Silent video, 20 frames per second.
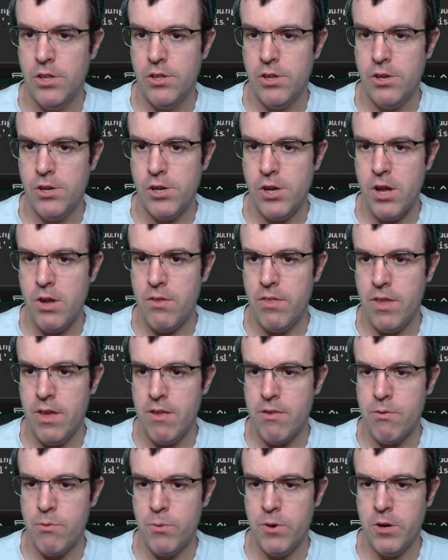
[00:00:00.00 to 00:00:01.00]
To show
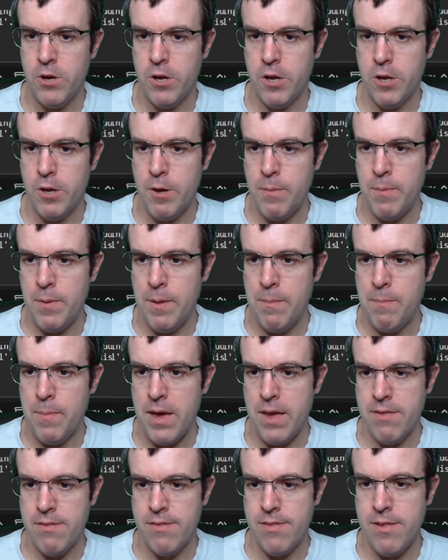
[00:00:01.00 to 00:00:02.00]
this, we're going to copy and
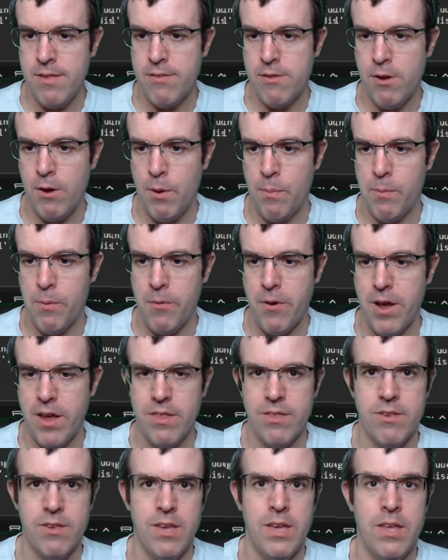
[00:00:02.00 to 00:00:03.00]
paste this
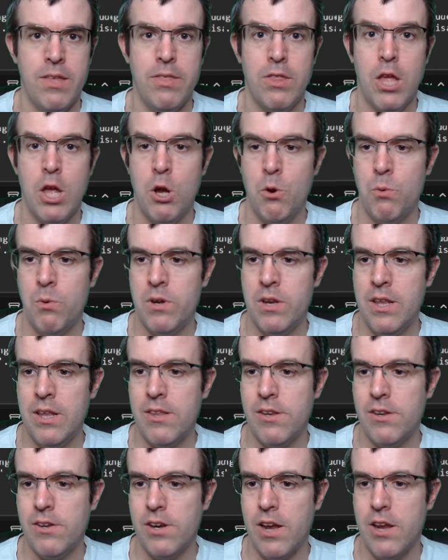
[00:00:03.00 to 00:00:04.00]
operator. We need
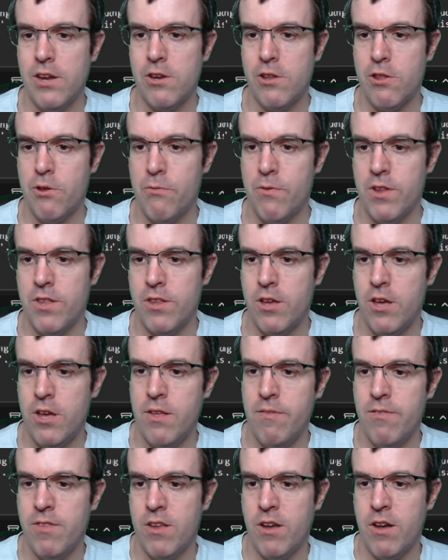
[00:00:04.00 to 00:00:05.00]
to change the
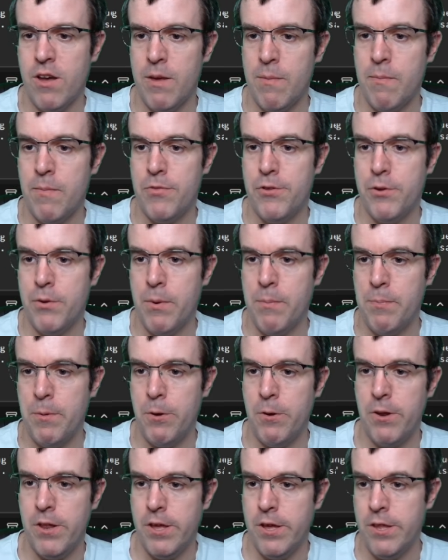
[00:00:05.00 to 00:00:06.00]
return type to a
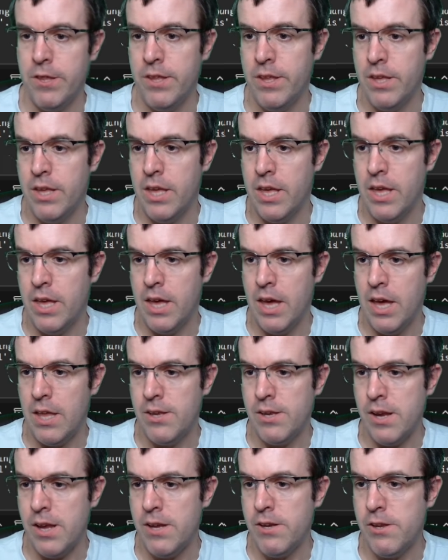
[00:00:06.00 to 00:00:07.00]
Boolean
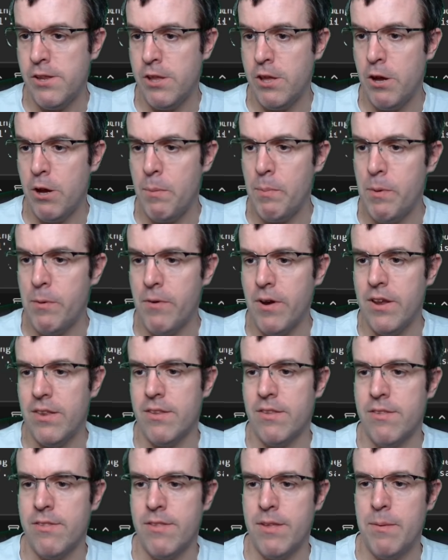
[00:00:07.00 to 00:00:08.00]
and change the
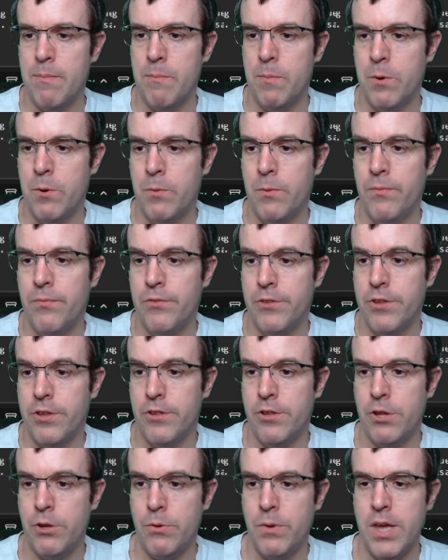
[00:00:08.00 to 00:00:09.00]
operator symbol to
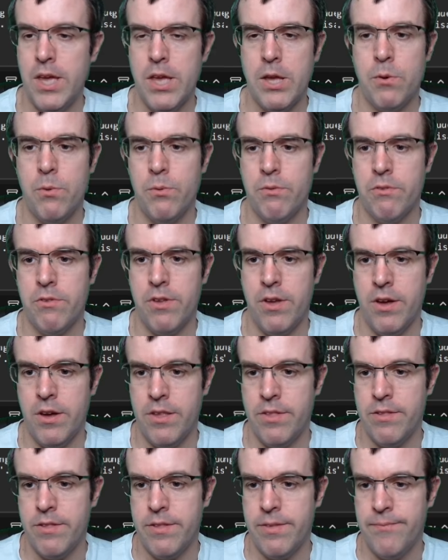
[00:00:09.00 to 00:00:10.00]
2 equal
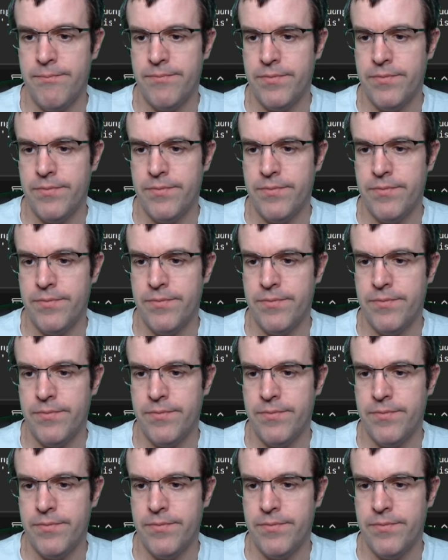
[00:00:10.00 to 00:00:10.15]
signs.